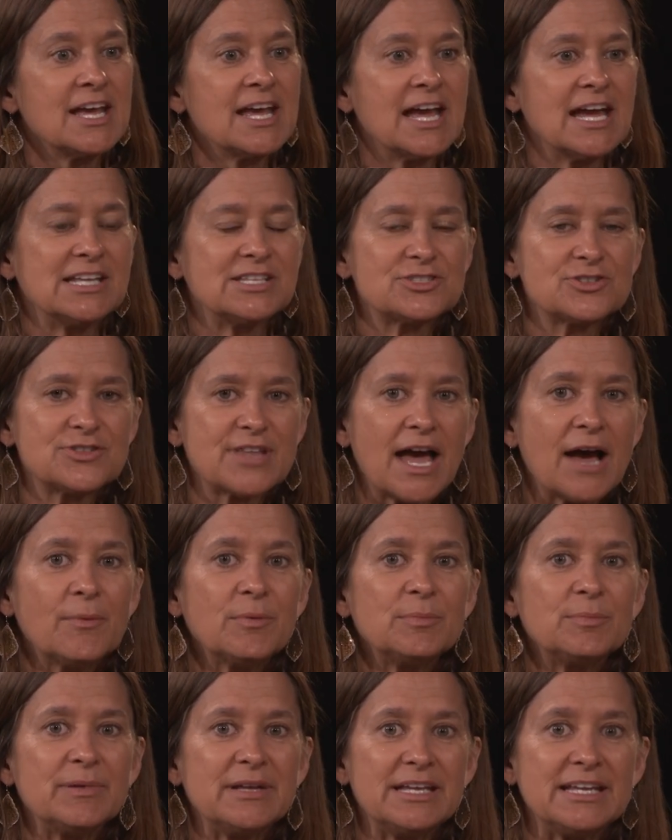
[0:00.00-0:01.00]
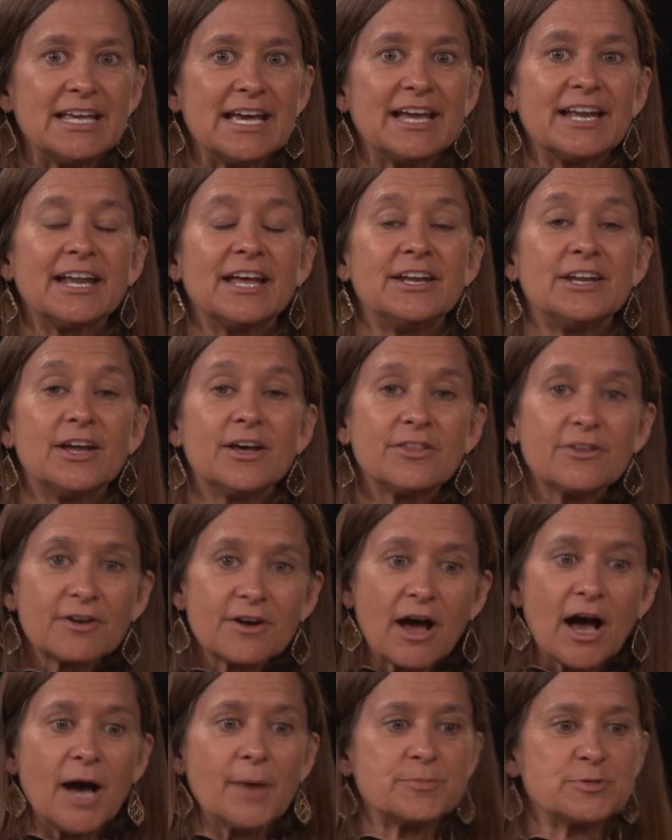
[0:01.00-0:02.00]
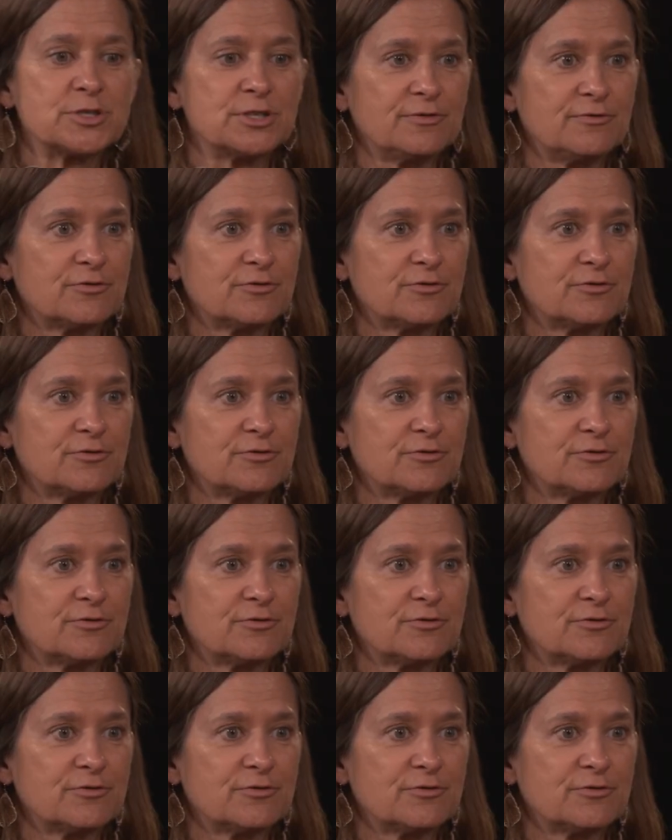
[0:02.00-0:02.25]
And so that would be yet another option